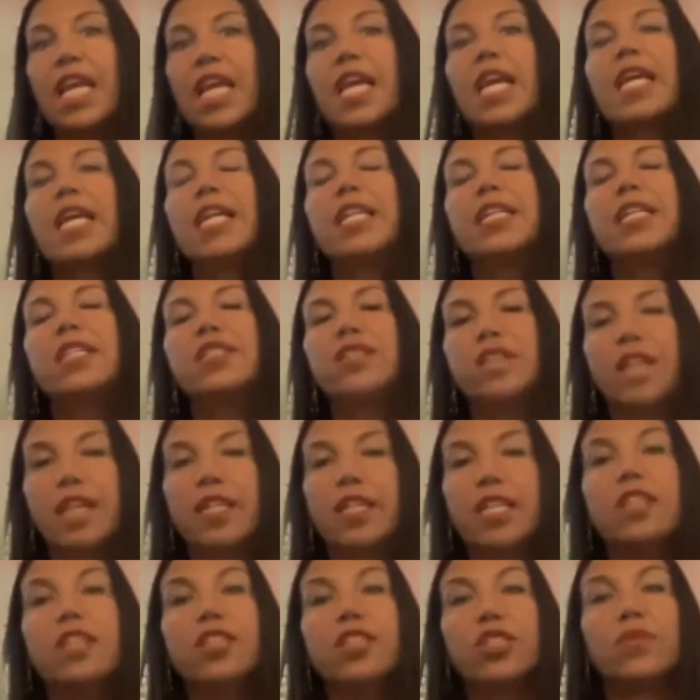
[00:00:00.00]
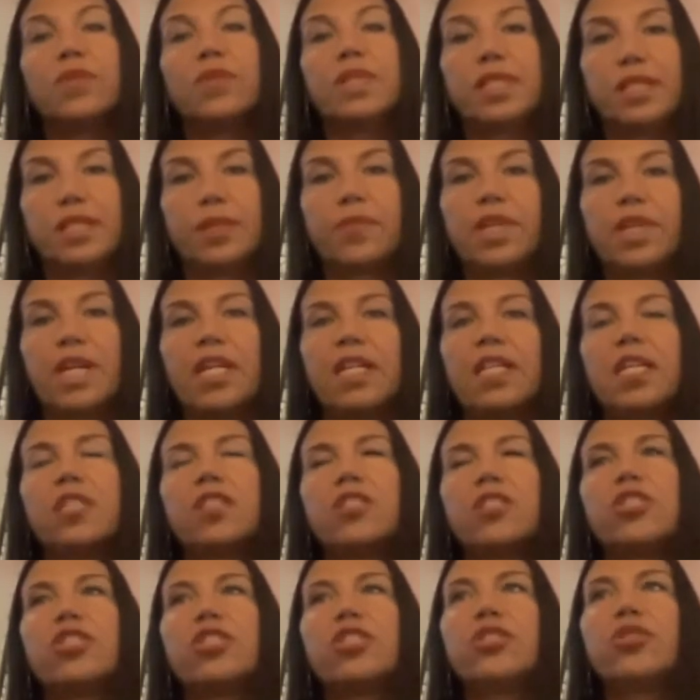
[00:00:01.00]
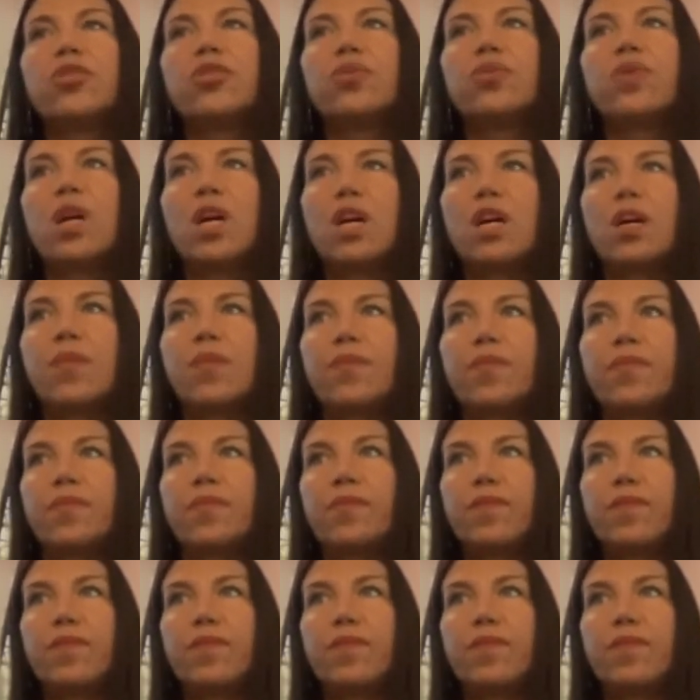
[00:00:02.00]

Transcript: it need it needs to assimilate into um,